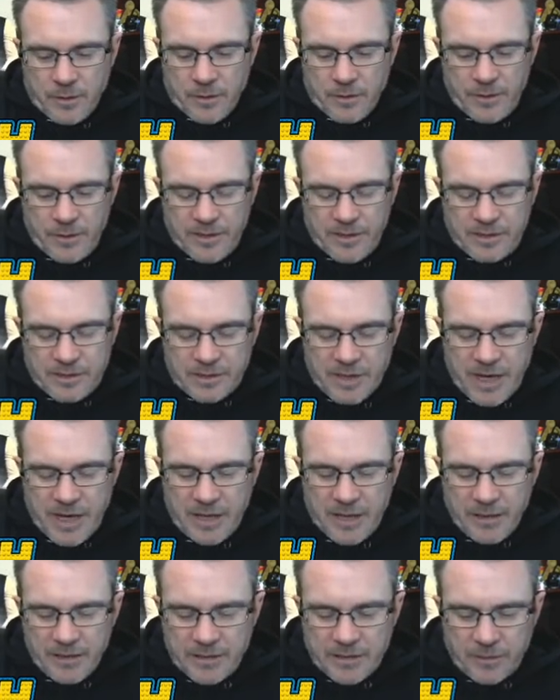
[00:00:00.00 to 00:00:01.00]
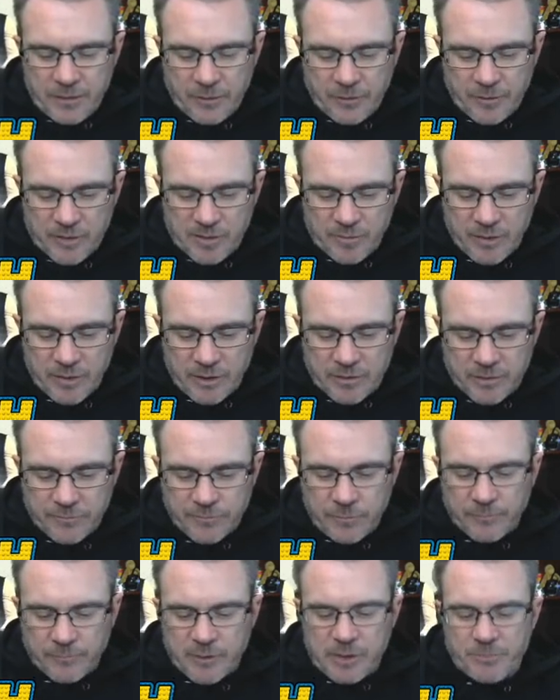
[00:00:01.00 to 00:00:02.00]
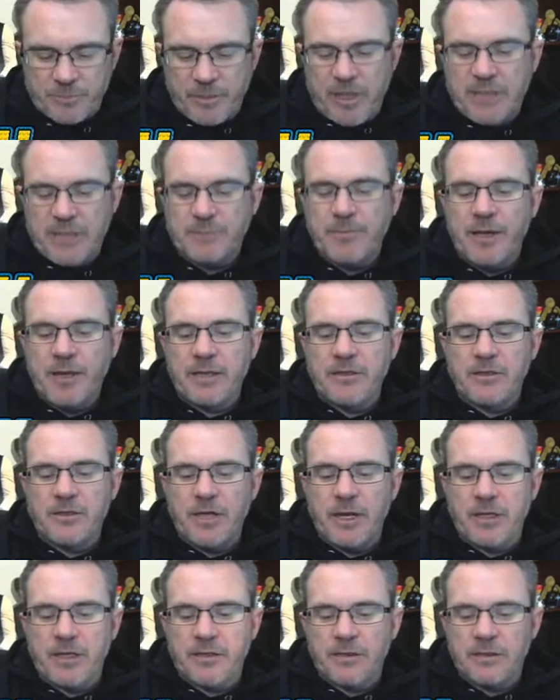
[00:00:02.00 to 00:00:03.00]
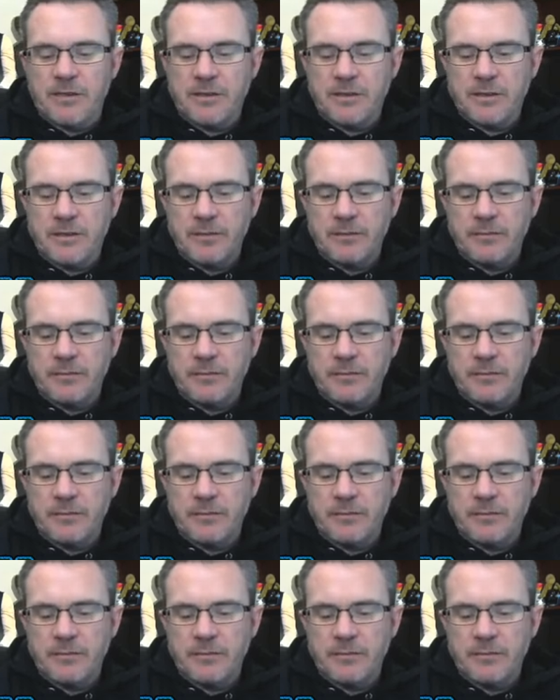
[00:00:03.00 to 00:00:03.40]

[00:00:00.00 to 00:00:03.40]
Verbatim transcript: The Silent Ultimate from Spaceman Jens.